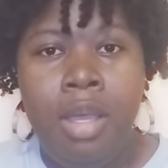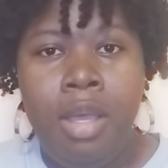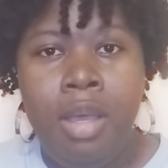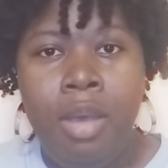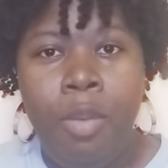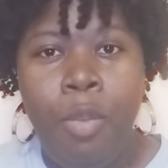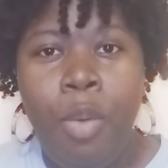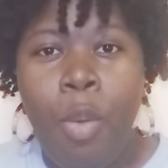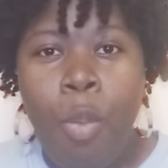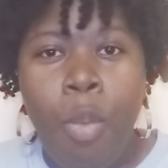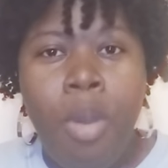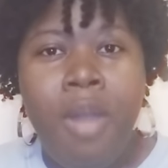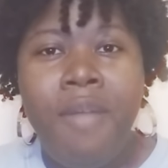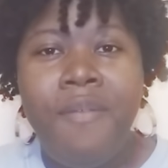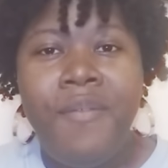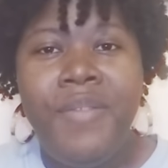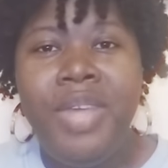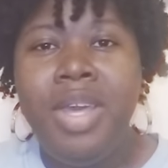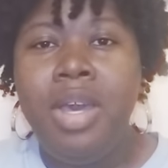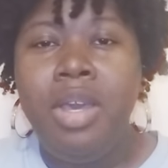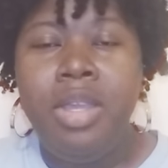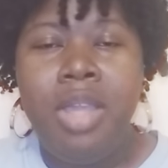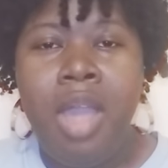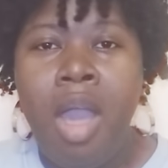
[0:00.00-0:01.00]
When one
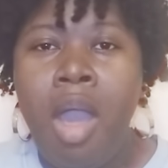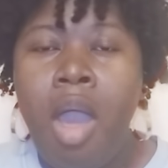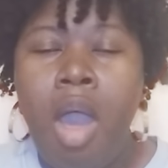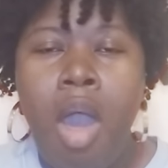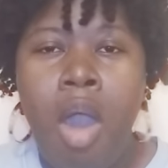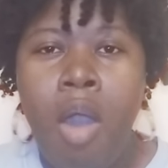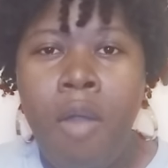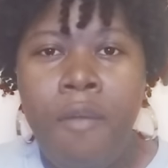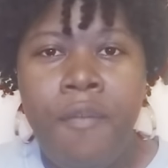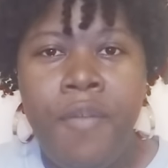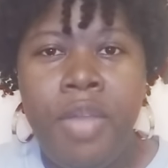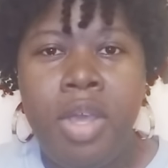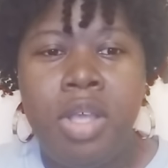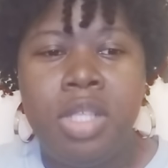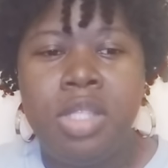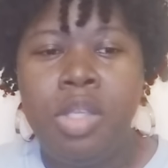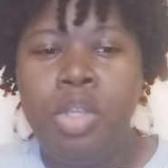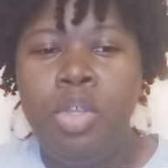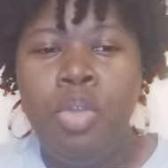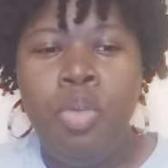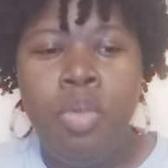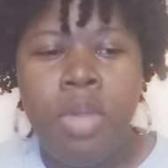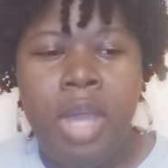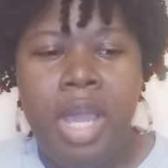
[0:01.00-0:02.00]
fail, y'all all fail. So
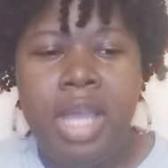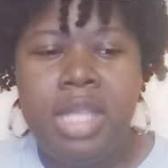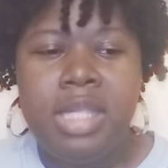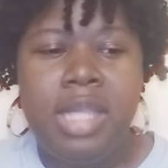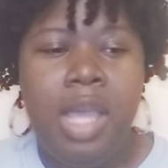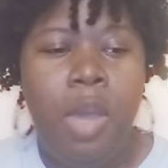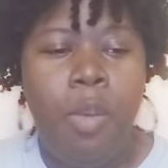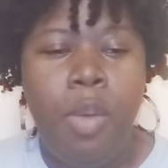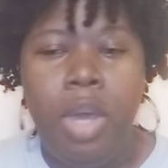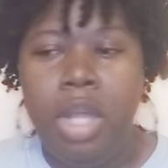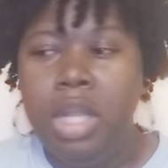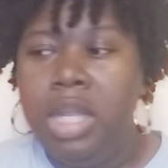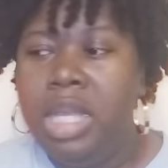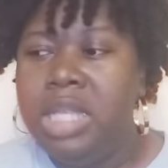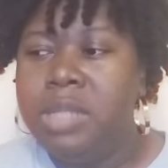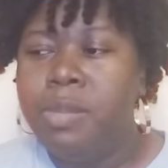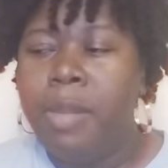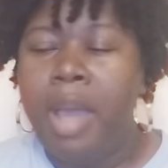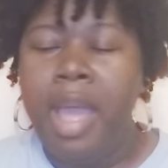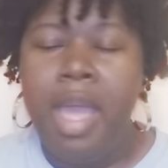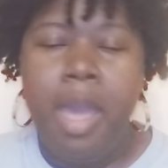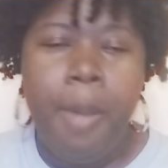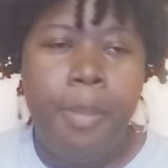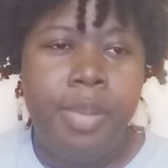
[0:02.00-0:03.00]
you can't say, well, at least
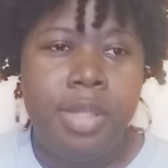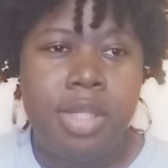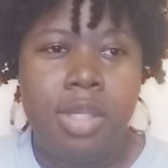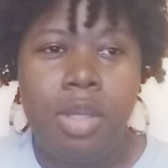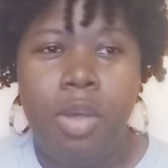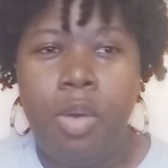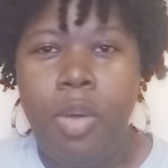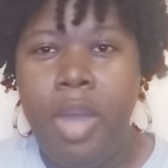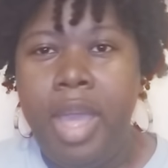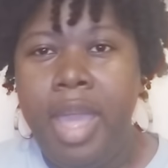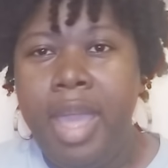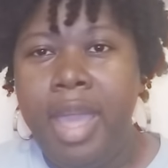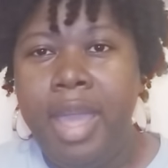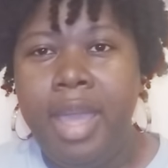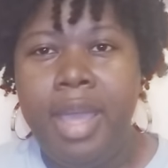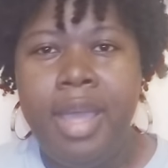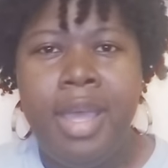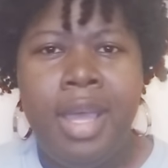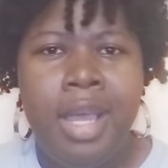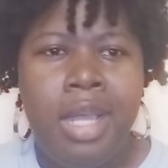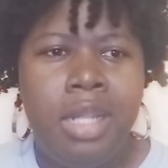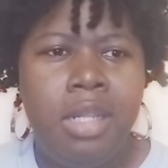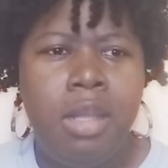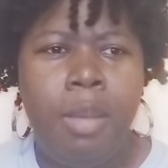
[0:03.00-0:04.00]
my episode had
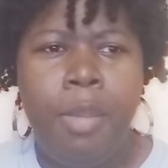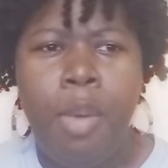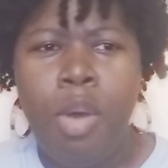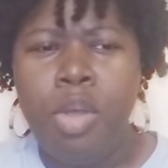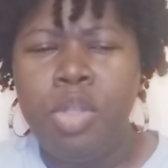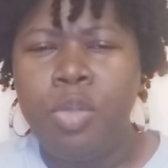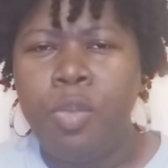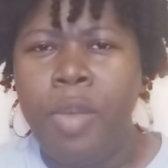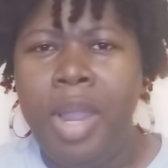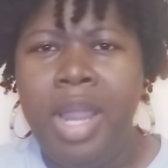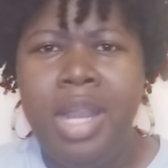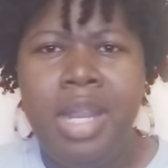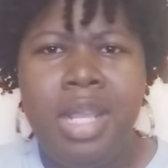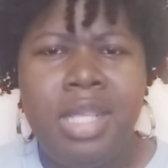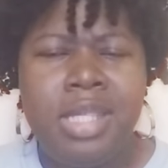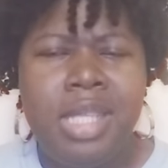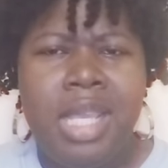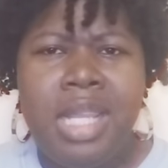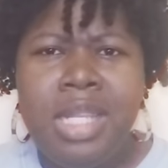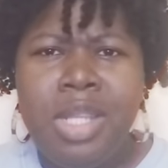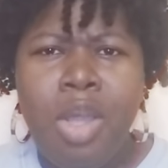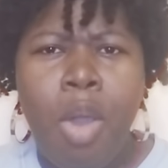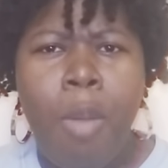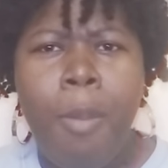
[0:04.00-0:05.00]
the most ratings.
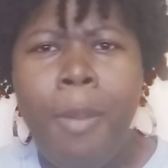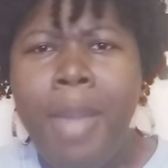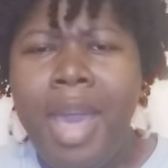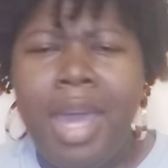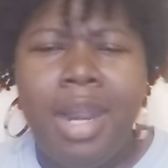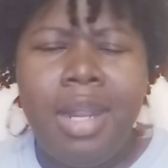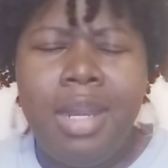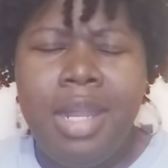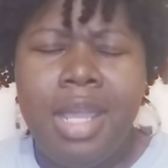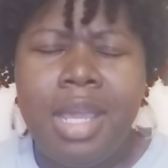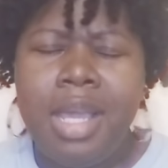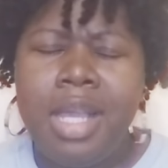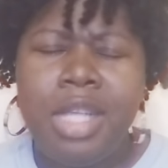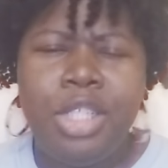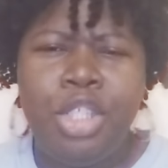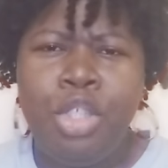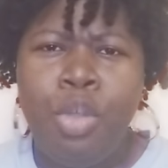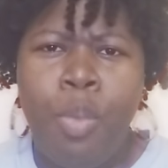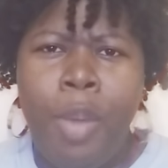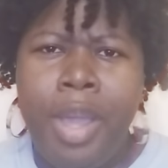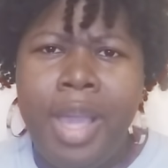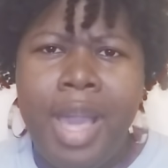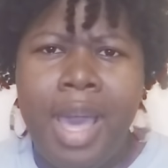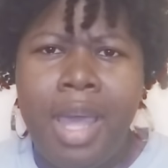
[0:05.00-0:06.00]
It don't matter, nigga, because
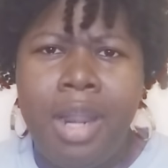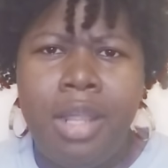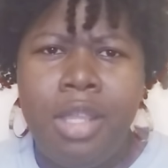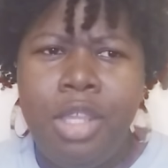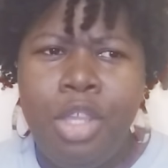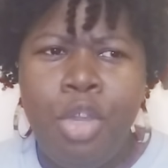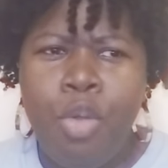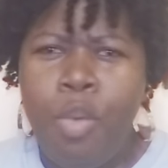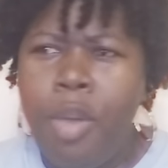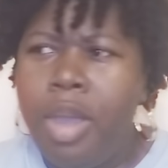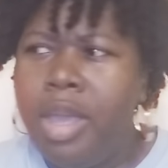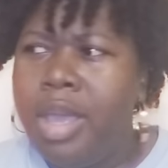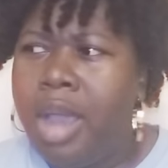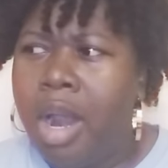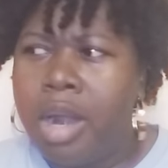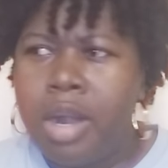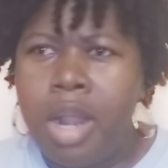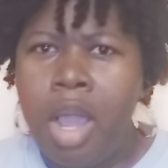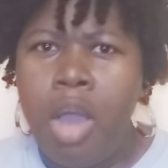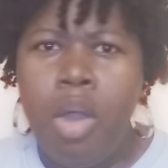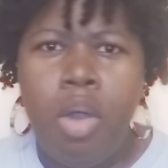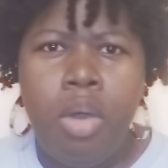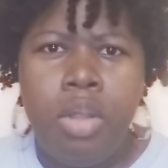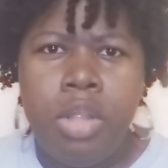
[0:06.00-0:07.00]
you ain't got it. You are
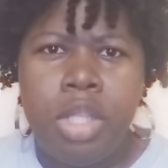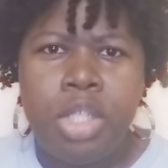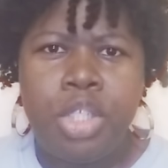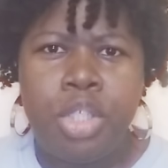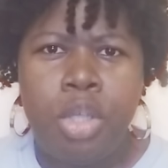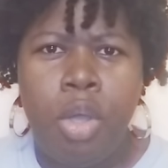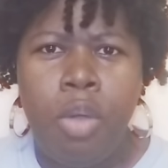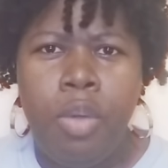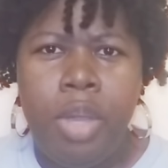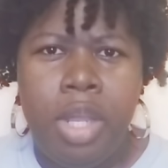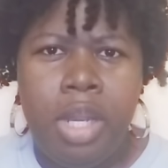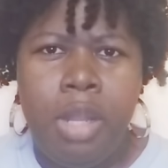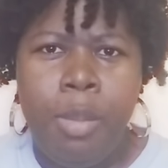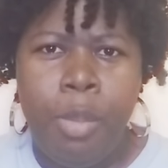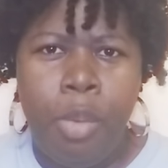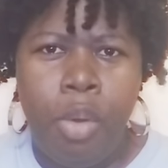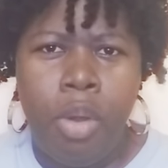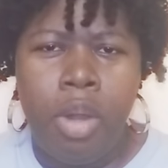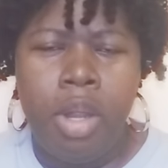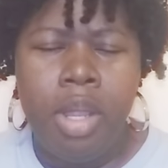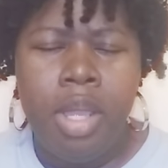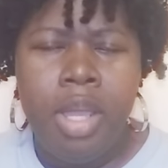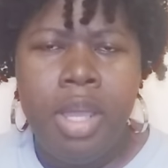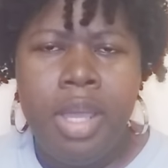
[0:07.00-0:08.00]
not on the show
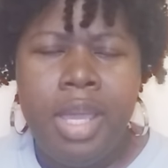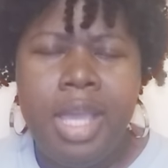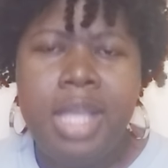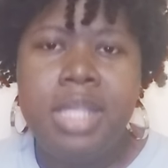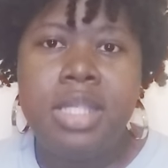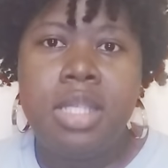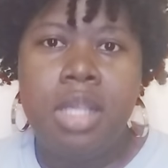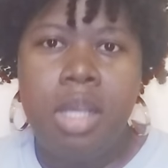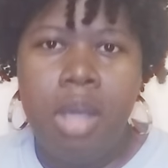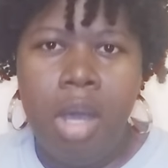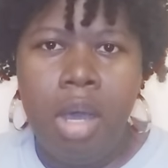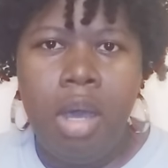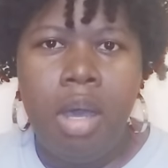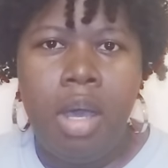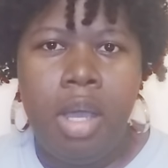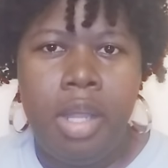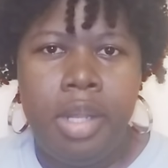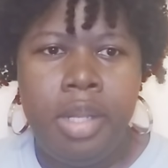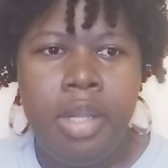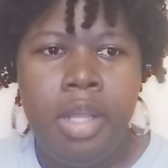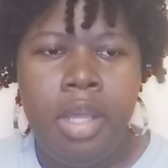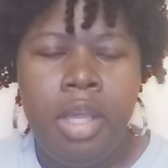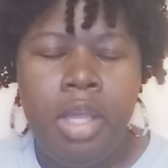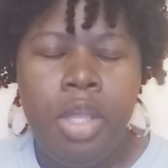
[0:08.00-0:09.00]
anymore. It's
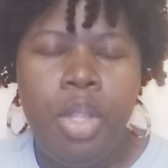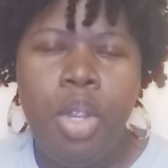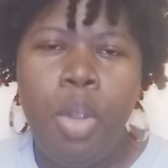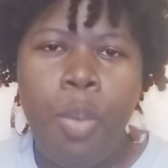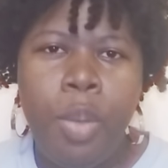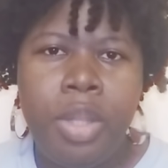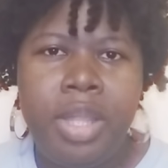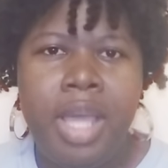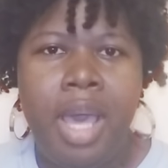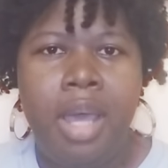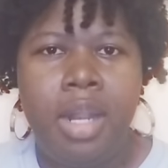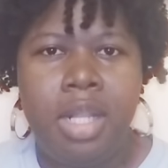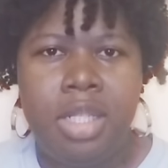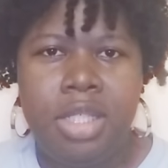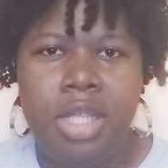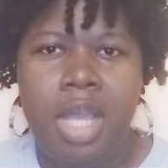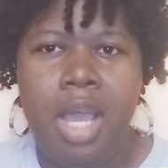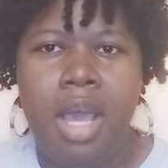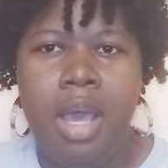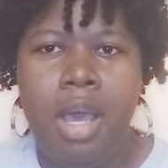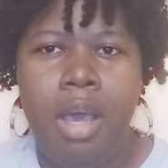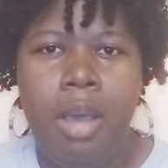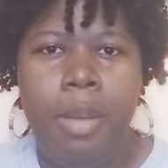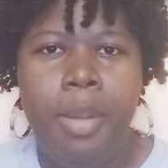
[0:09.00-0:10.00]
gone. You're without a
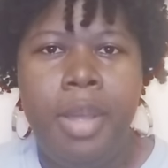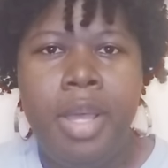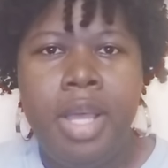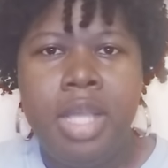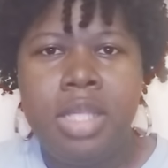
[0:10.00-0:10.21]
job.